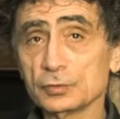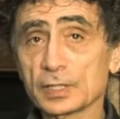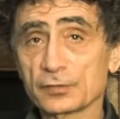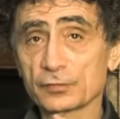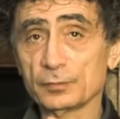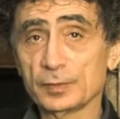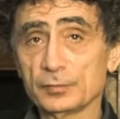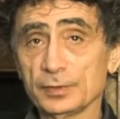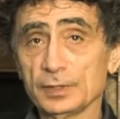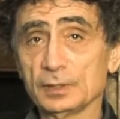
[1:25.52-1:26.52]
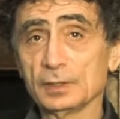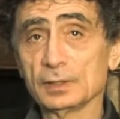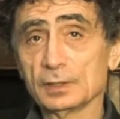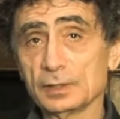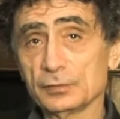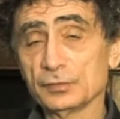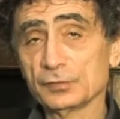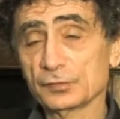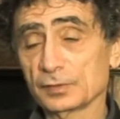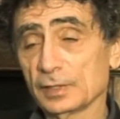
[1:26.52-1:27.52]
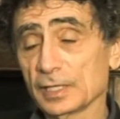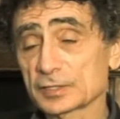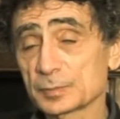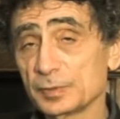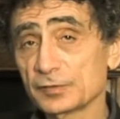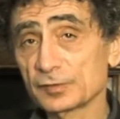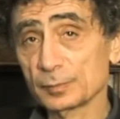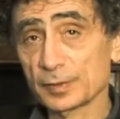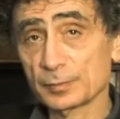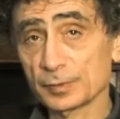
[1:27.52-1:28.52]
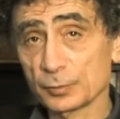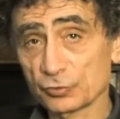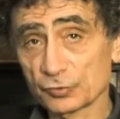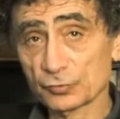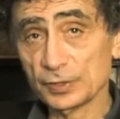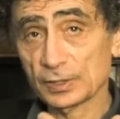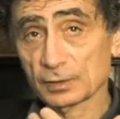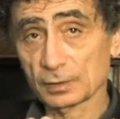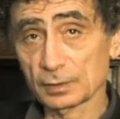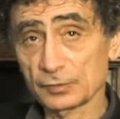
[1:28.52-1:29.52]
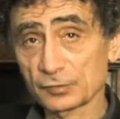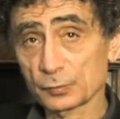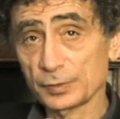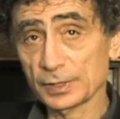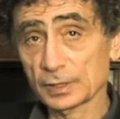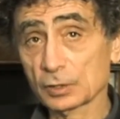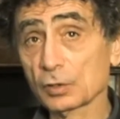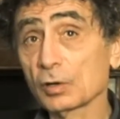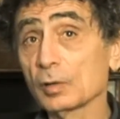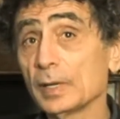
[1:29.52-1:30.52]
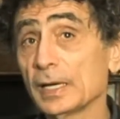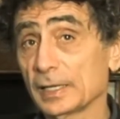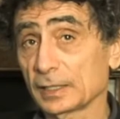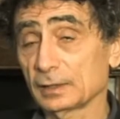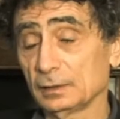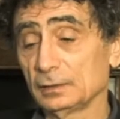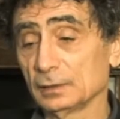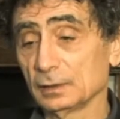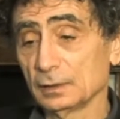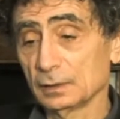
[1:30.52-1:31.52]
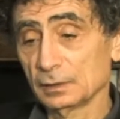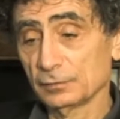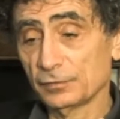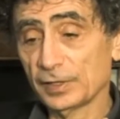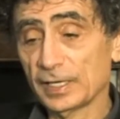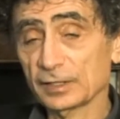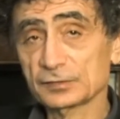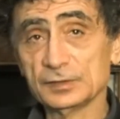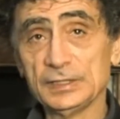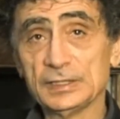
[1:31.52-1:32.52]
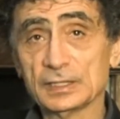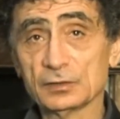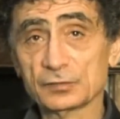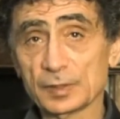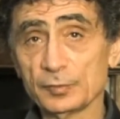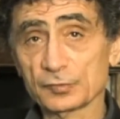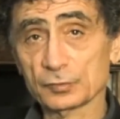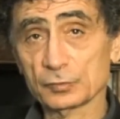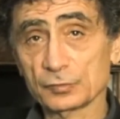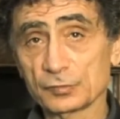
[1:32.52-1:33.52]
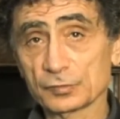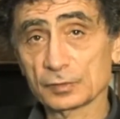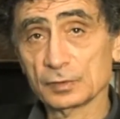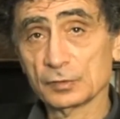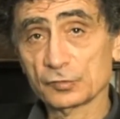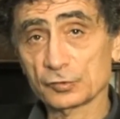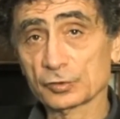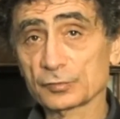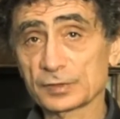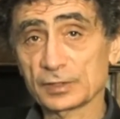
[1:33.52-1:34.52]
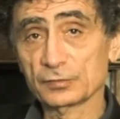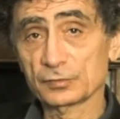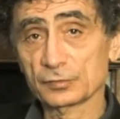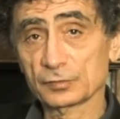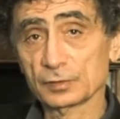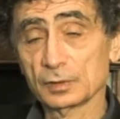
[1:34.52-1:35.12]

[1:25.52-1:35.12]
are two kinds of memory. There is explicit memory, which is recall. This is when you can call back facts, details, episodes, circumstances.